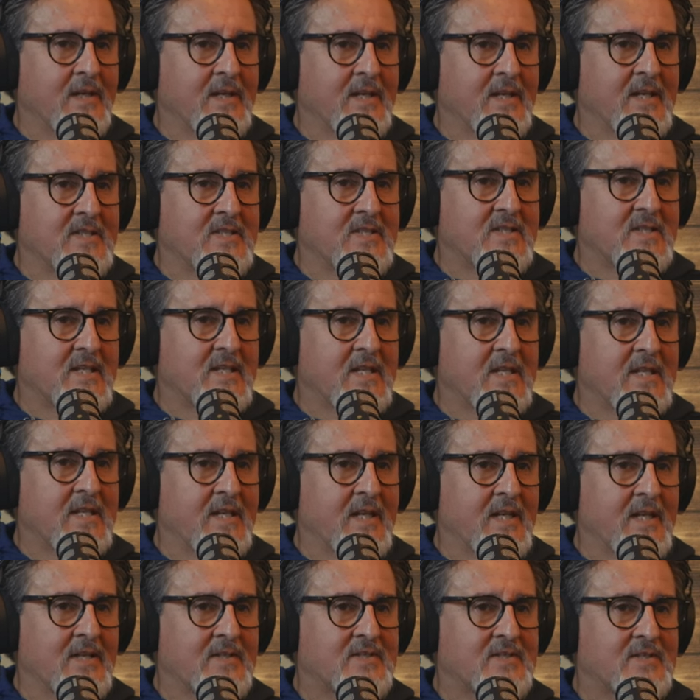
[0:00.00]
it gets
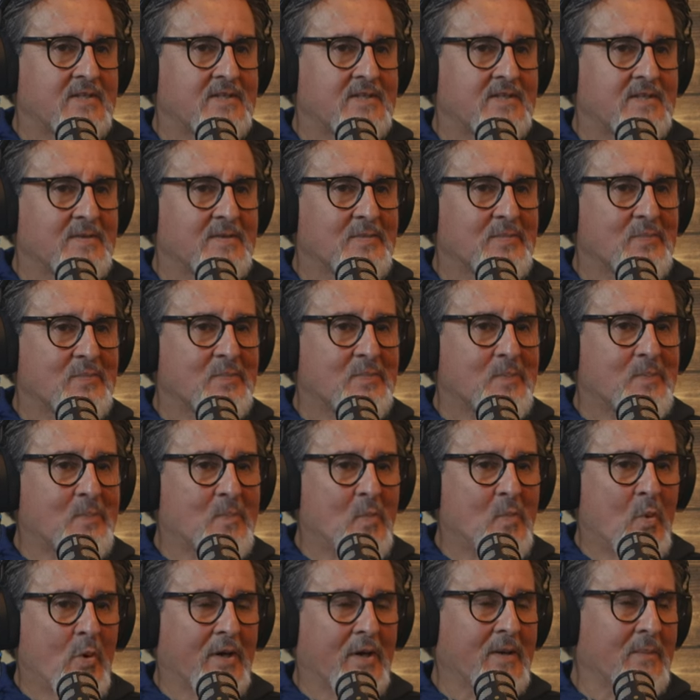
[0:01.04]
it gets
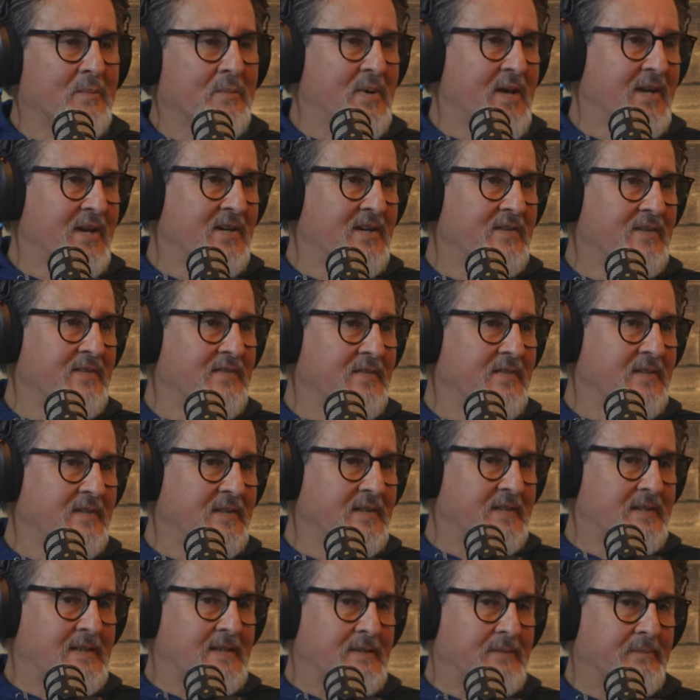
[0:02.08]
more competitive
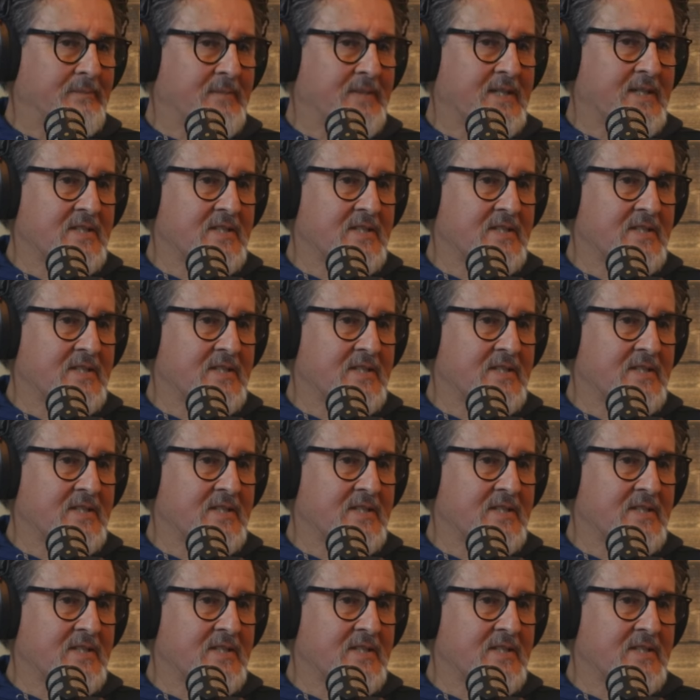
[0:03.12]
um,